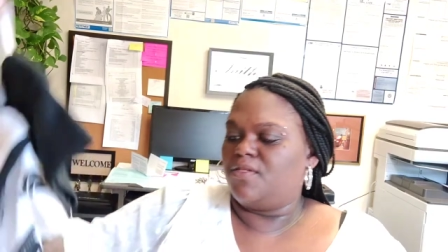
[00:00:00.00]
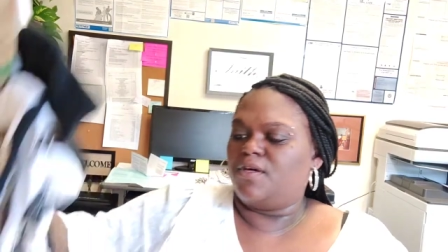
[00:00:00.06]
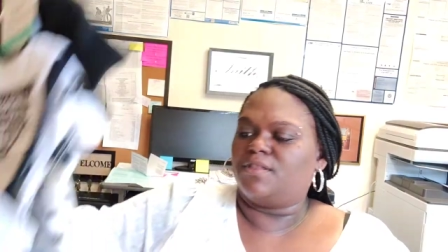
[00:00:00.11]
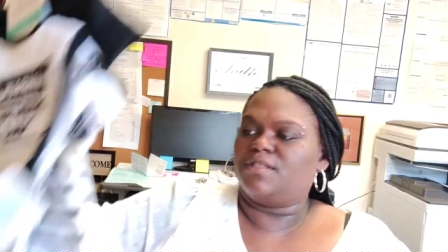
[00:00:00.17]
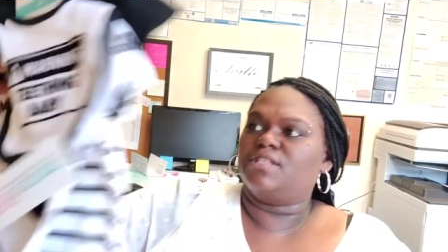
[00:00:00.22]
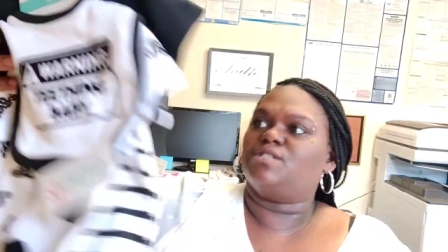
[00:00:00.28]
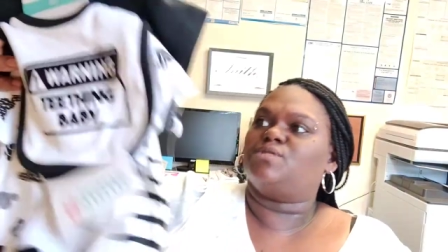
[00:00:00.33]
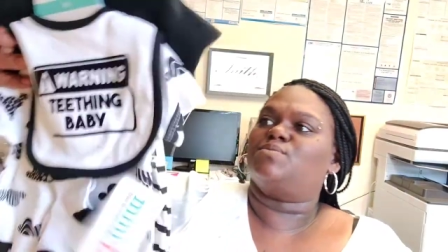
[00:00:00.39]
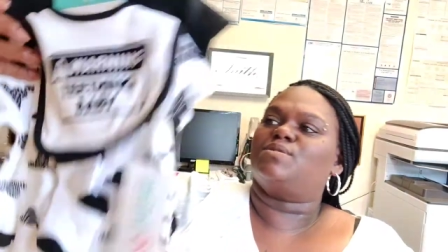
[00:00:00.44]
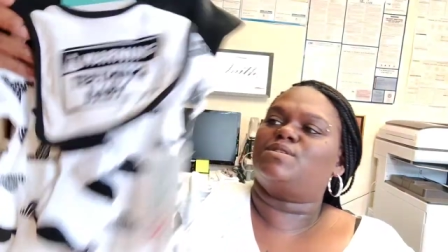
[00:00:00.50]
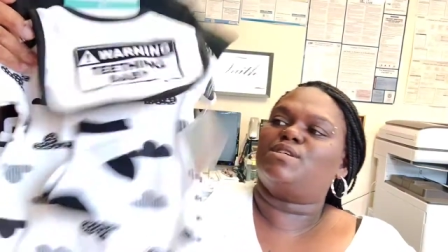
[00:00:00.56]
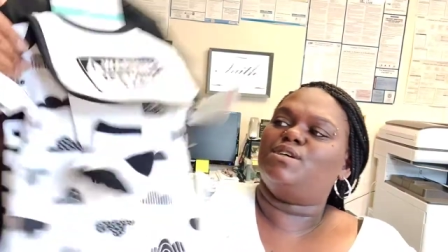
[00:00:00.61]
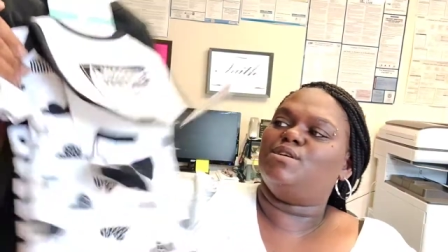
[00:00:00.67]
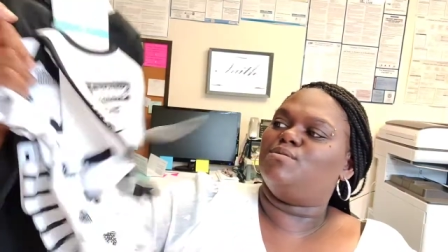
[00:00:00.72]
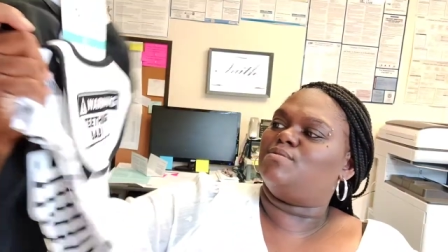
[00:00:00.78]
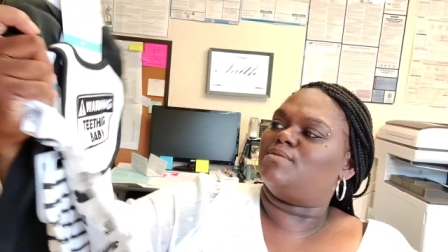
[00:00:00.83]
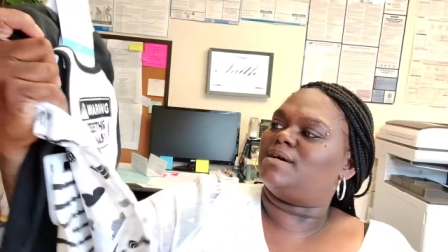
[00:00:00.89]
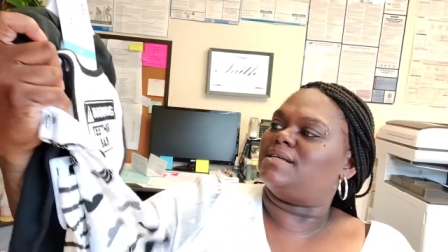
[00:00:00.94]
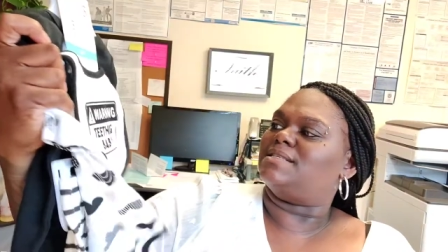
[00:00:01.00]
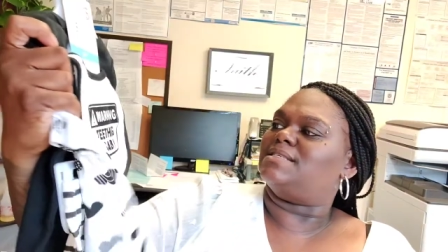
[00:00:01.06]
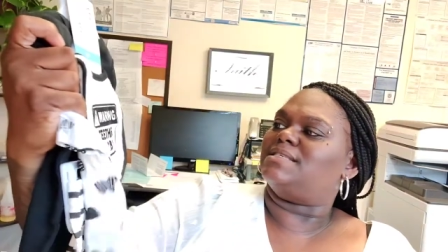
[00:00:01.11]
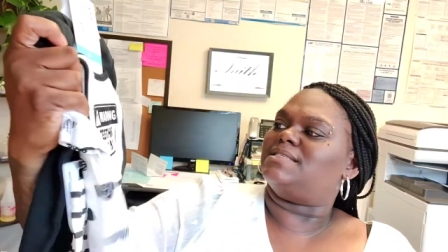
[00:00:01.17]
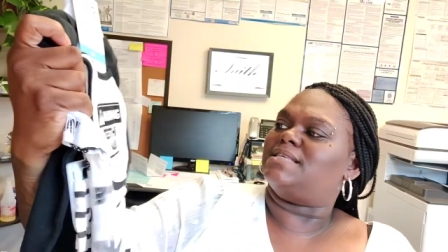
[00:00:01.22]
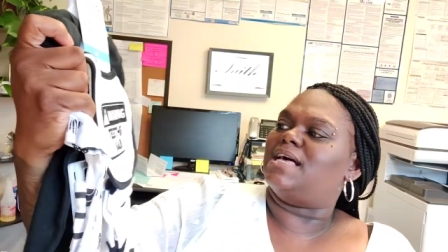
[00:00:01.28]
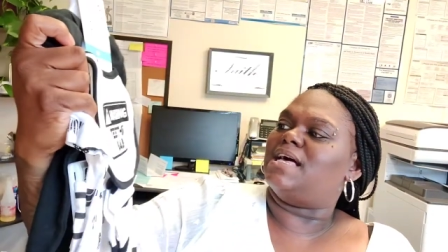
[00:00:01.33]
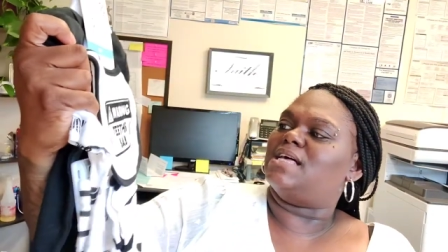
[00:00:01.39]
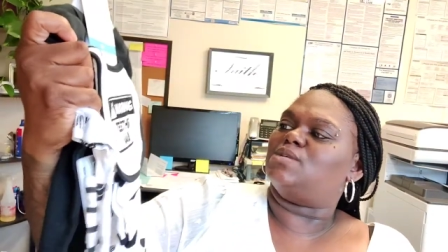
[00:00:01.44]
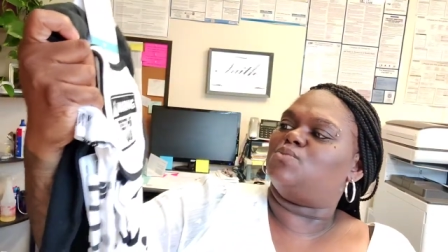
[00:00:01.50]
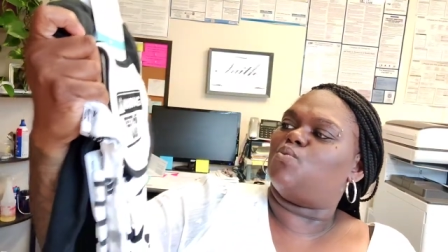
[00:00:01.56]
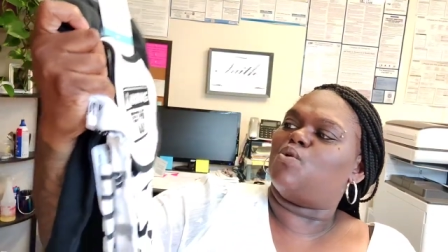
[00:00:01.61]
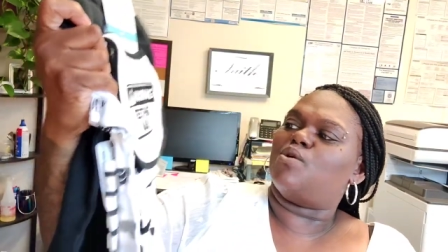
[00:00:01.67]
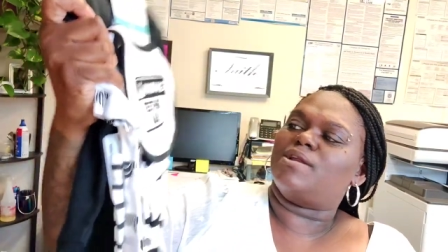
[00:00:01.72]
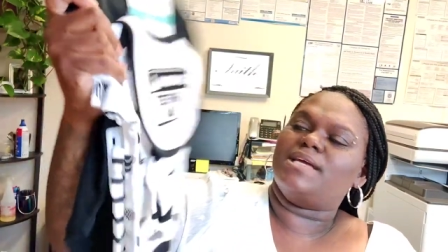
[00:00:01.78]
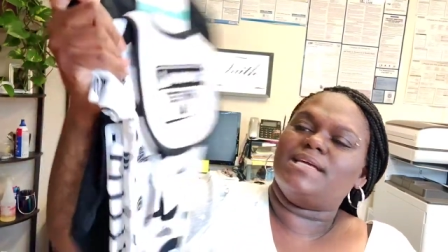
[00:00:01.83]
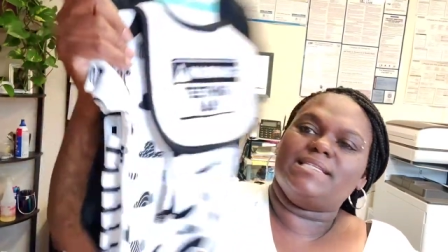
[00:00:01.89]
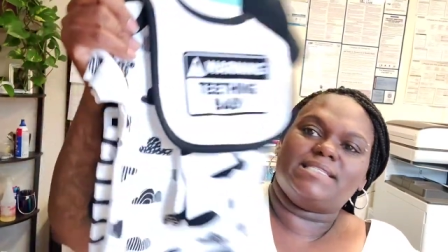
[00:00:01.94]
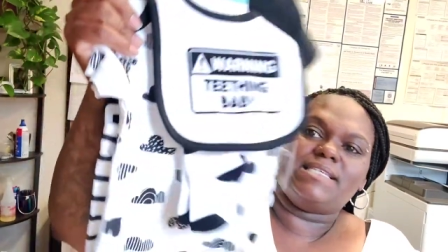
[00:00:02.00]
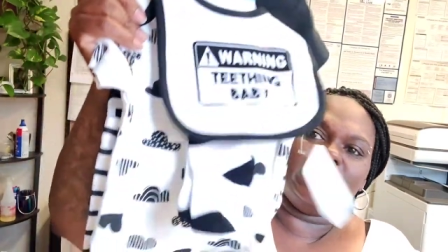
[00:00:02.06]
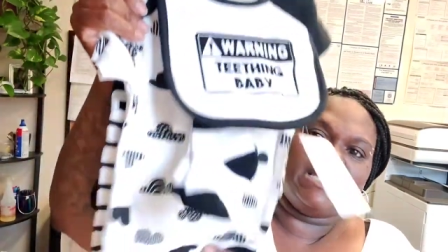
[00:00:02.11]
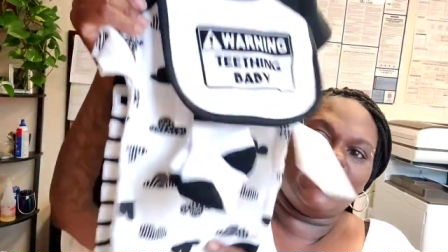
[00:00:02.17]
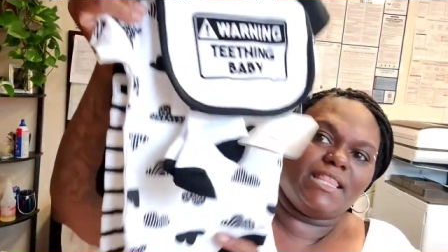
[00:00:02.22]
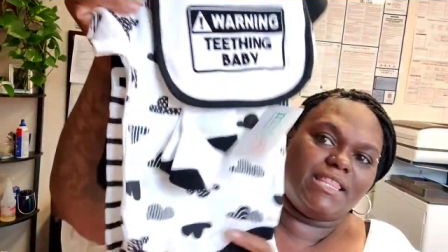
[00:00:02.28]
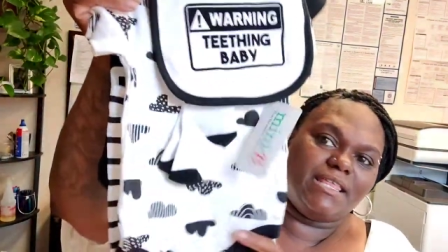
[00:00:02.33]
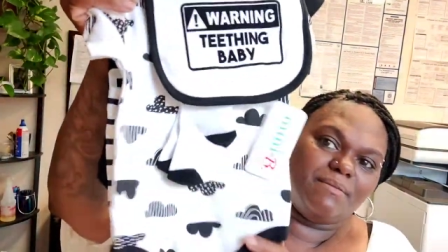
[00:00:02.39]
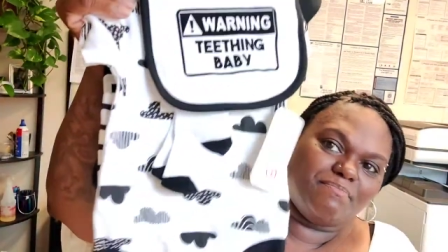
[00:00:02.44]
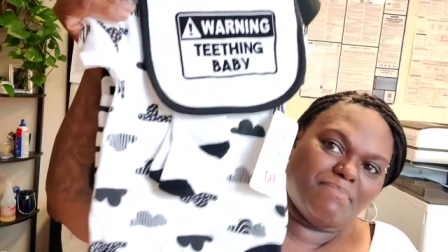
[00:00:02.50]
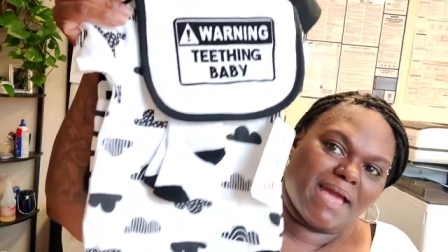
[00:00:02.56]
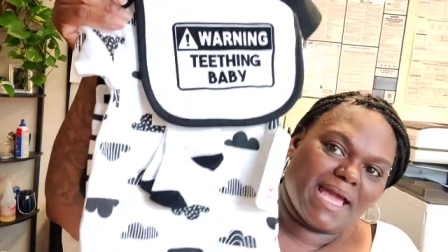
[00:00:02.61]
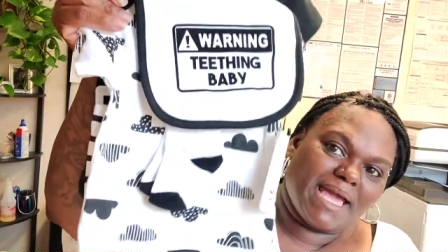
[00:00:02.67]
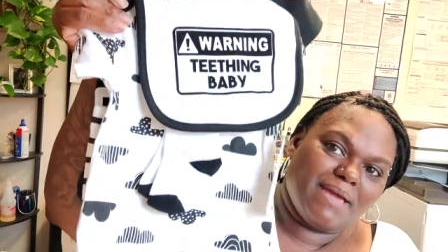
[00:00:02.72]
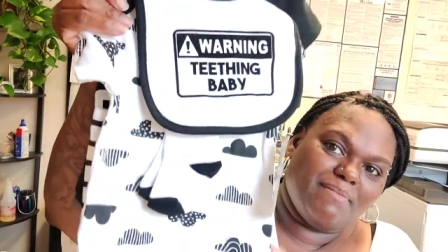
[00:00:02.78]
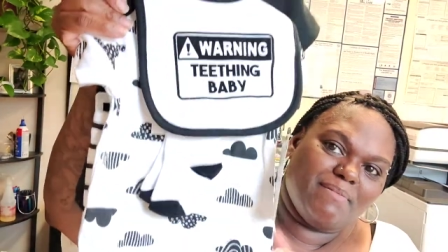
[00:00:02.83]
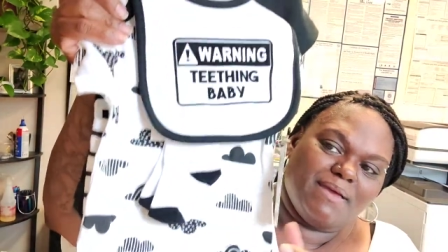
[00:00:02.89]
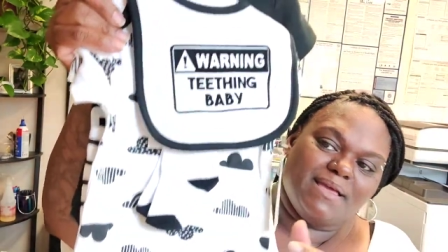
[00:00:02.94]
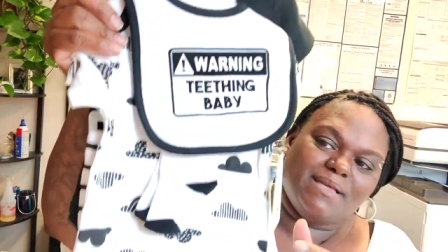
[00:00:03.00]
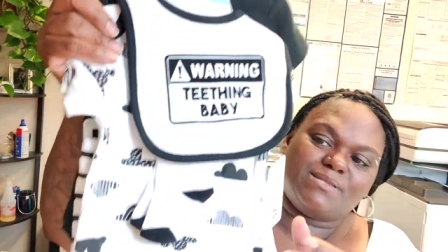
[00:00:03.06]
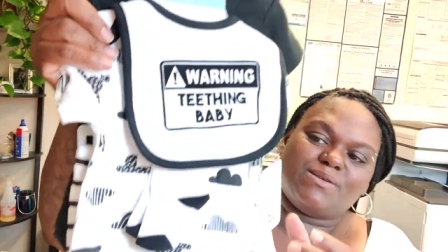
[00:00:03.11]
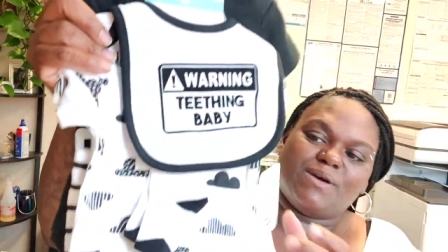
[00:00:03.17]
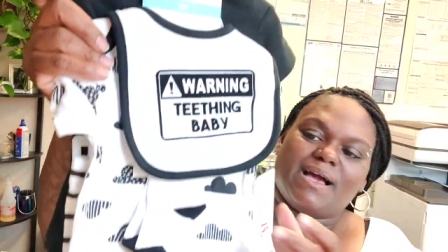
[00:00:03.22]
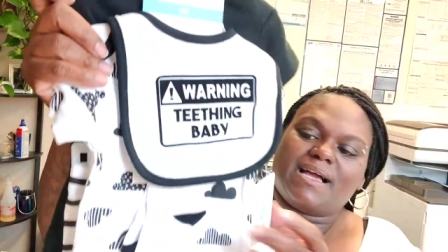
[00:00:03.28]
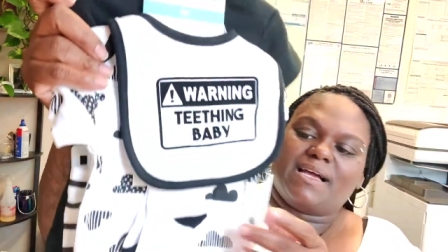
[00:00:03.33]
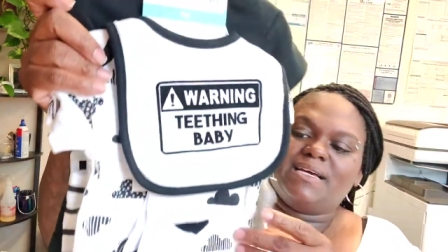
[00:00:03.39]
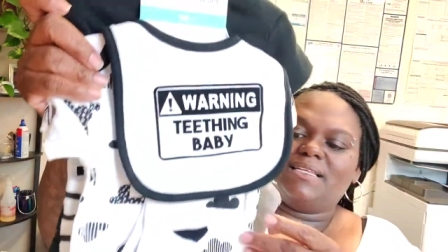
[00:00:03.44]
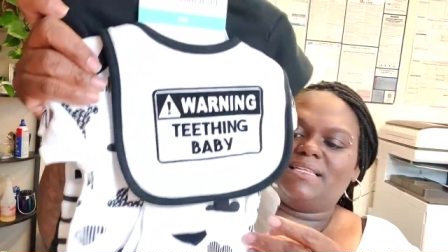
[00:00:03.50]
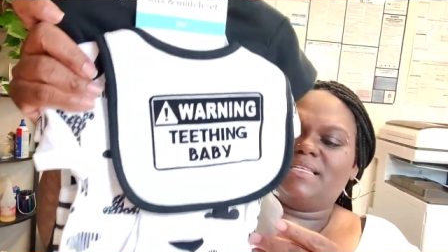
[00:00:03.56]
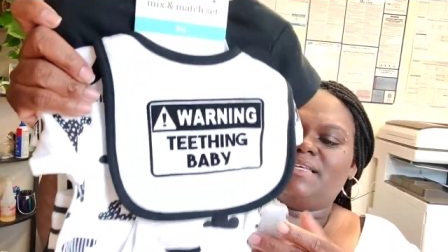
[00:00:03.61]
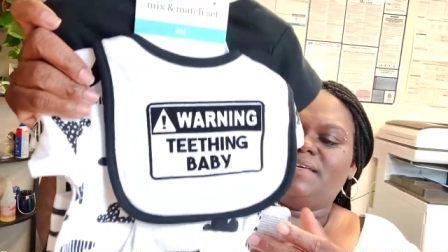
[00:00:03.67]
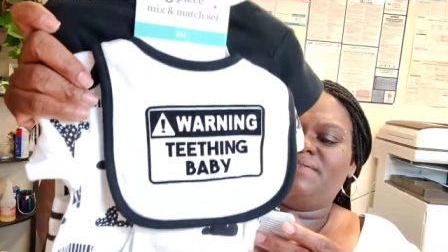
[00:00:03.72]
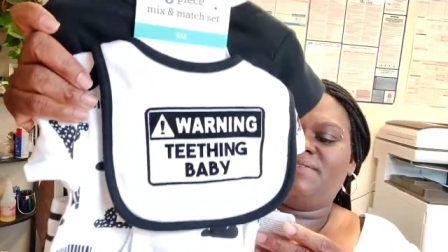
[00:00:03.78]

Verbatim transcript: Oh, this was cute because it says warning teething baby. So I couldn't